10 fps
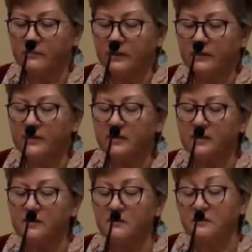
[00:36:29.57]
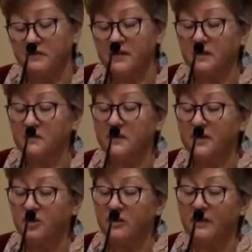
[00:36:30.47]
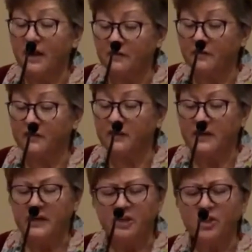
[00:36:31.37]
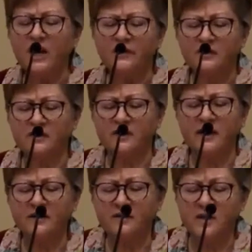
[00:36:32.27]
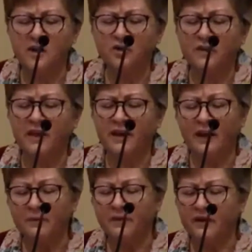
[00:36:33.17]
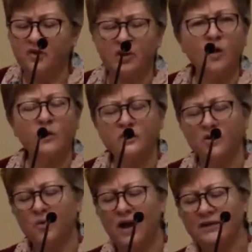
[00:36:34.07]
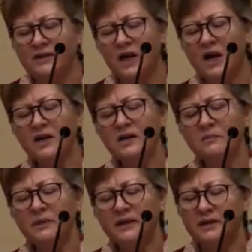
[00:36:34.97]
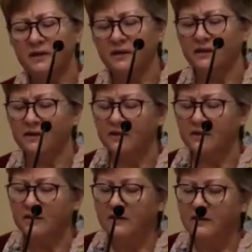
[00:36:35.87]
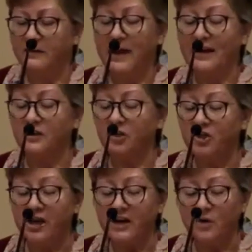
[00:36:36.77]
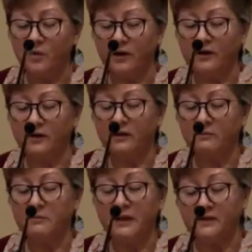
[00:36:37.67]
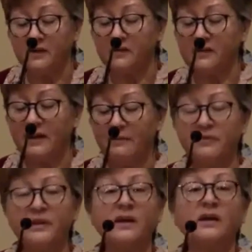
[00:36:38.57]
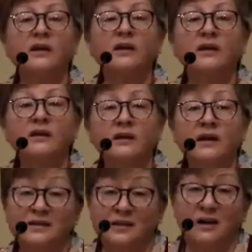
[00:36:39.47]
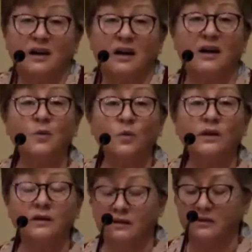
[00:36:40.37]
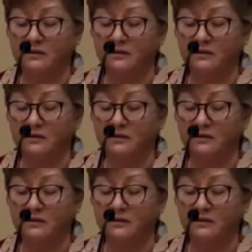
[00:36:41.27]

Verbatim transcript: This, con this confession of effort chafes against the notion that empathy should always arise unbidden, that genuine means the same thing as unwilled.